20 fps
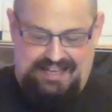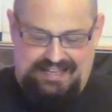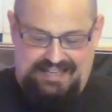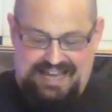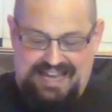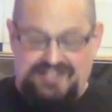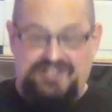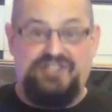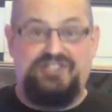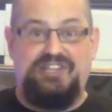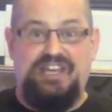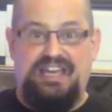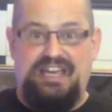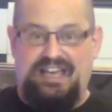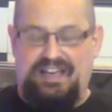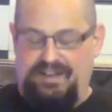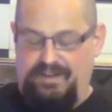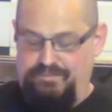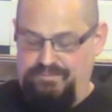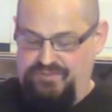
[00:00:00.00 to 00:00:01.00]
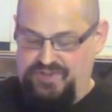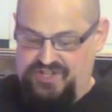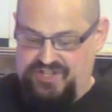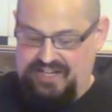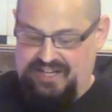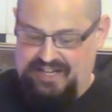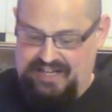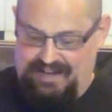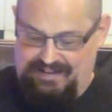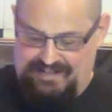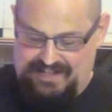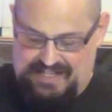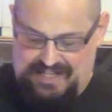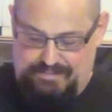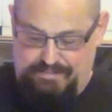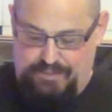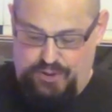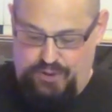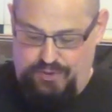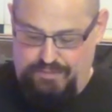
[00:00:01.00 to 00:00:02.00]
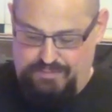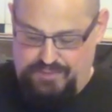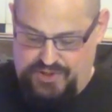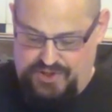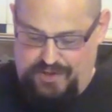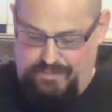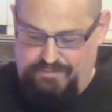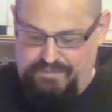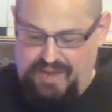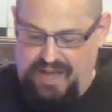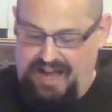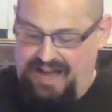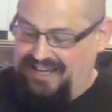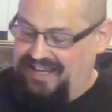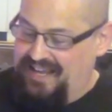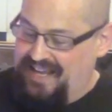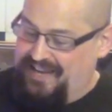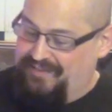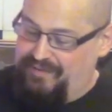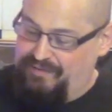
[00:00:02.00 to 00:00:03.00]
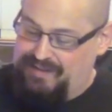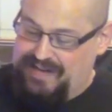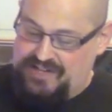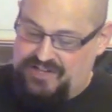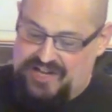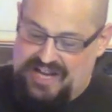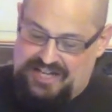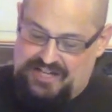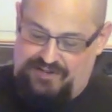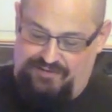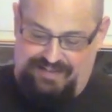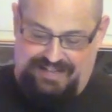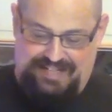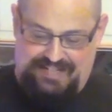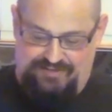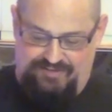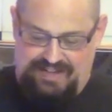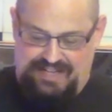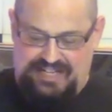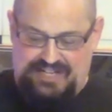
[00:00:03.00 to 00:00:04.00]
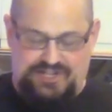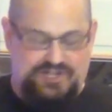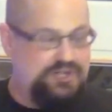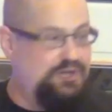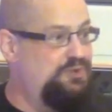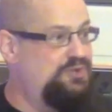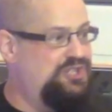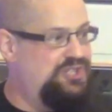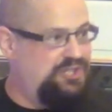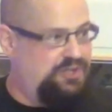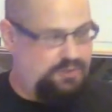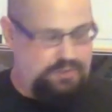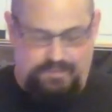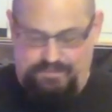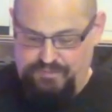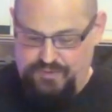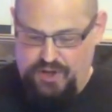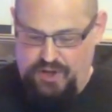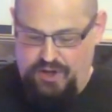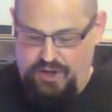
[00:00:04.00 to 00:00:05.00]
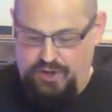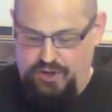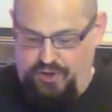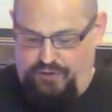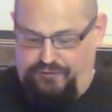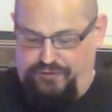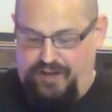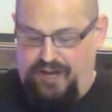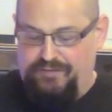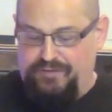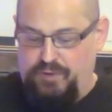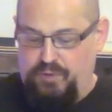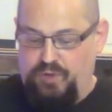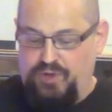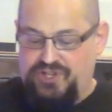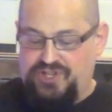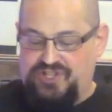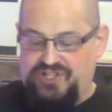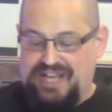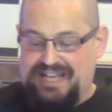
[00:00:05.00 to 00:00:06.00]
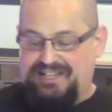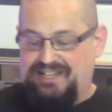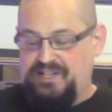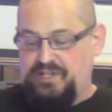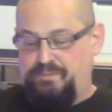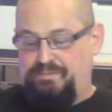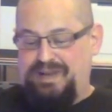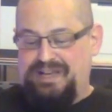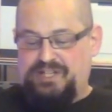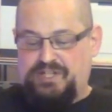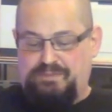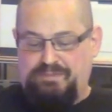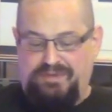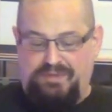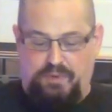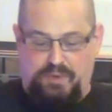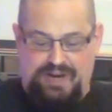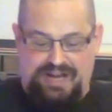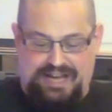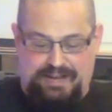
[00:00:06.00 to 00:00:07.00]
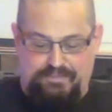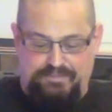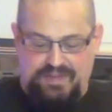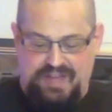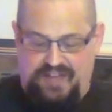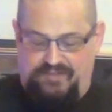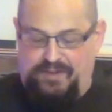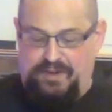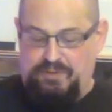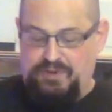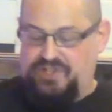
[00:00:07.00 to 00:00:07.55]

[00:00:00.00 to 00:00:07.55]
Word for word: Yes, dear, the singularity booms. I like the regendering, it really suits you. Your father would send his best by the way, if he